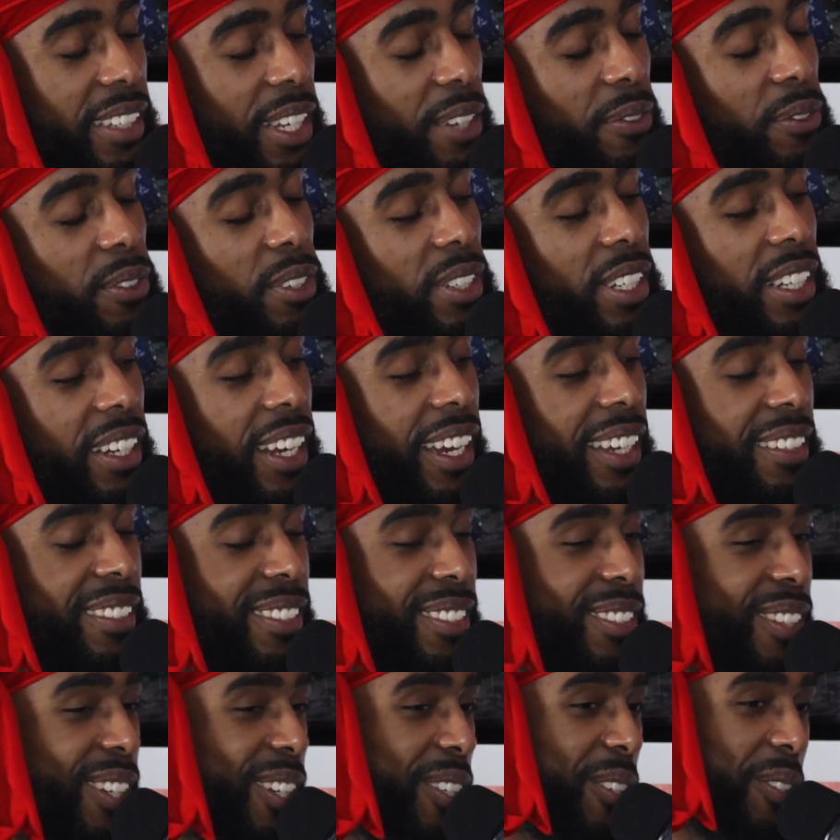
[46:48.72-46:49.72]
definitely like
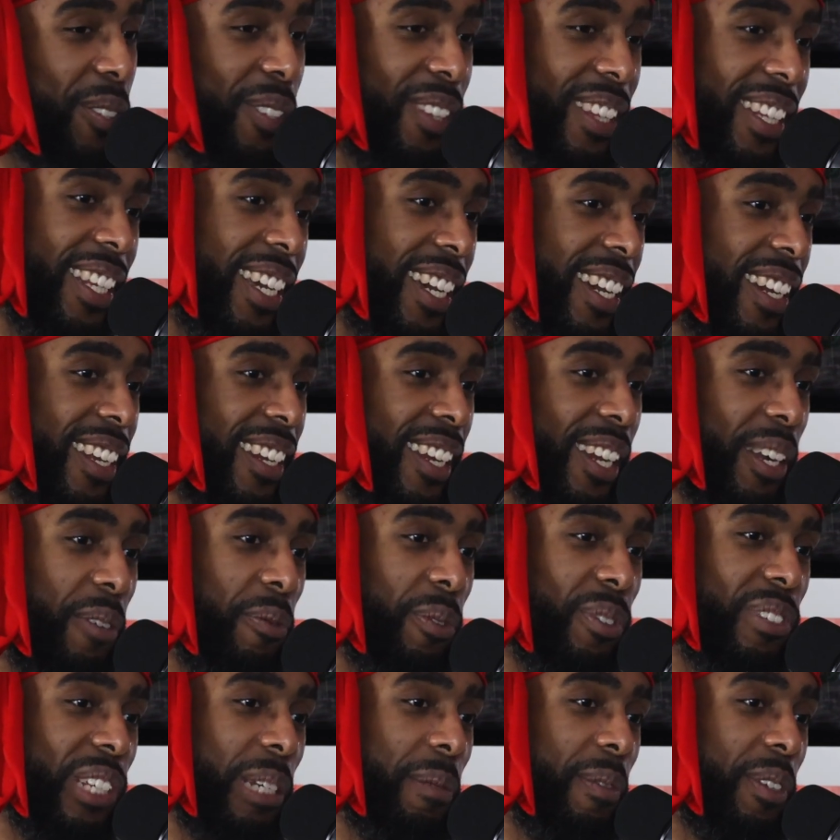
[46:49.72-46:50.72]
to touch on that. Like,
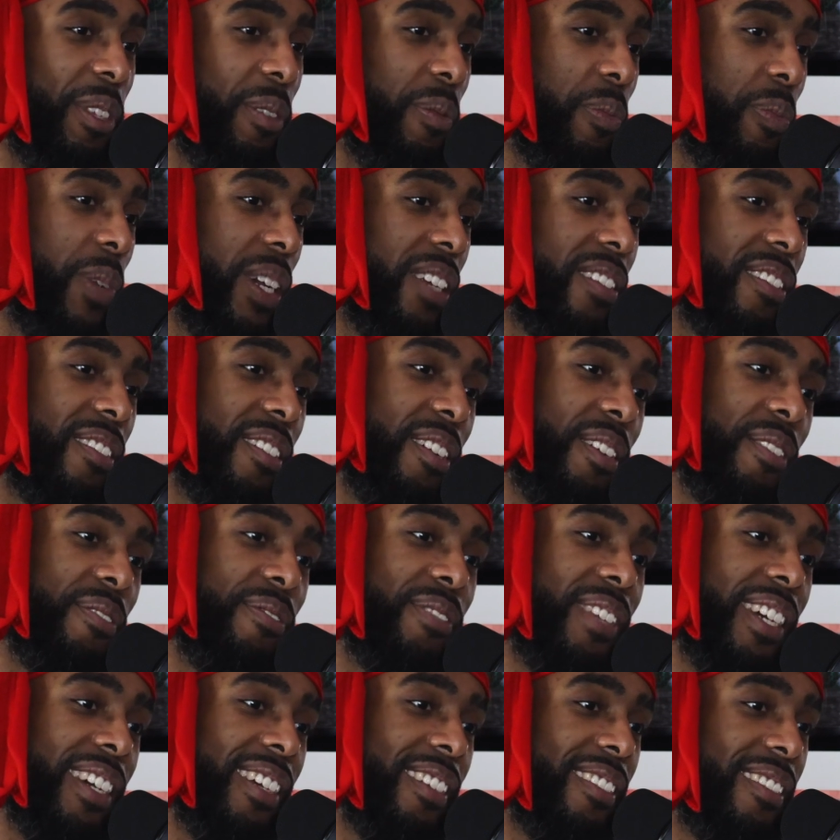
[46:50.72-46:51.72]
what's some of the best
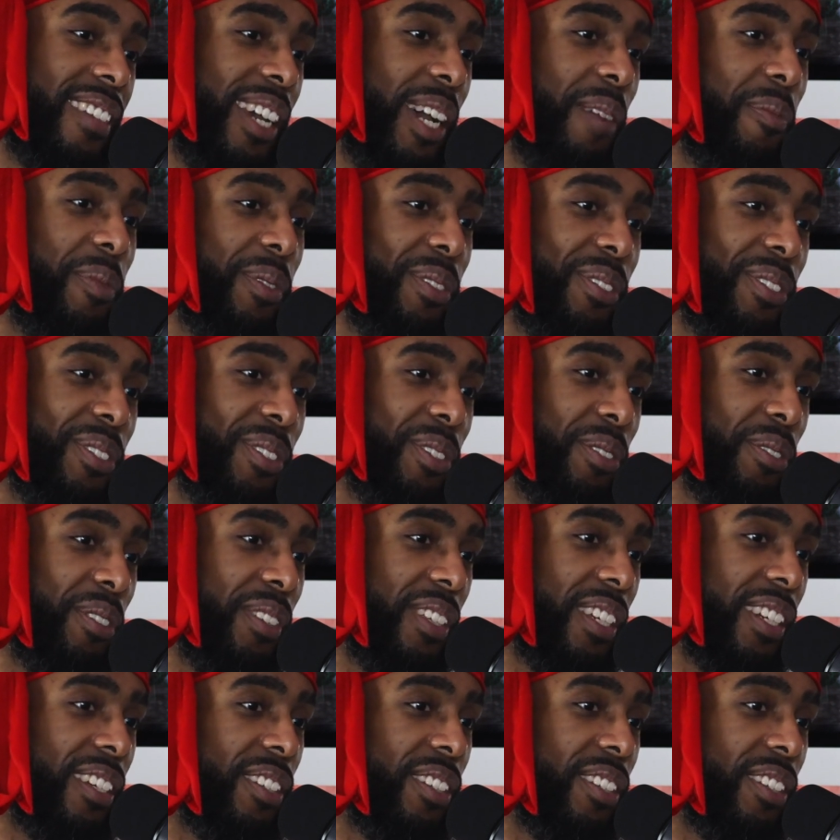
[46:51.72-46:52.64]
stuff that's happened to you in the